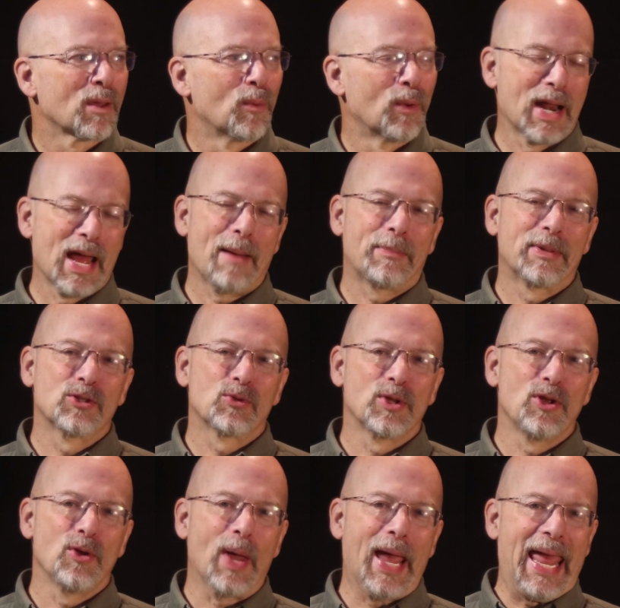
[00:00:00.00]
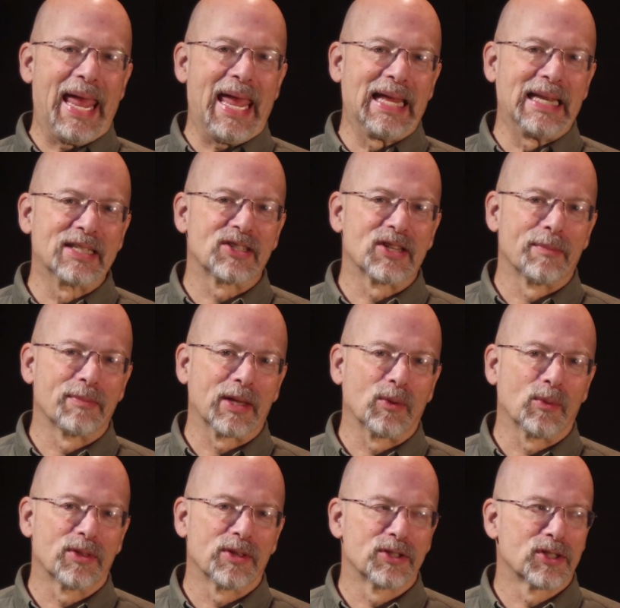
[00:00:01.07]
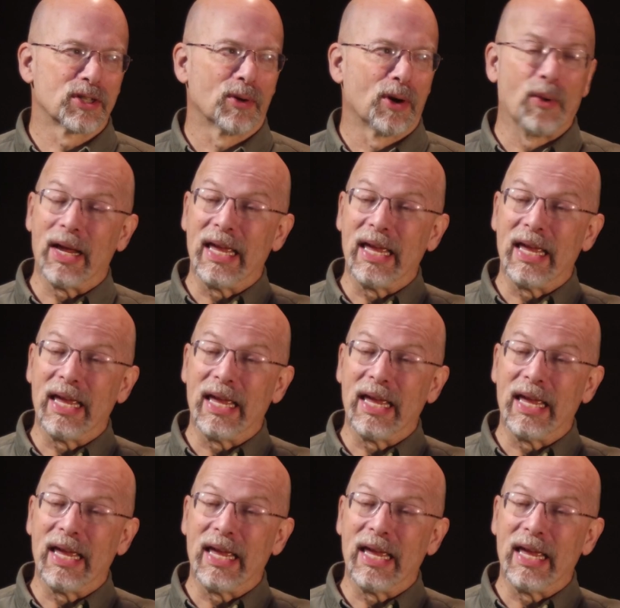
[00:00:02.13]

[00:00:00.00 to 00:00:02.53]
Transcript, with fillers: What happens when you AND something with a 0?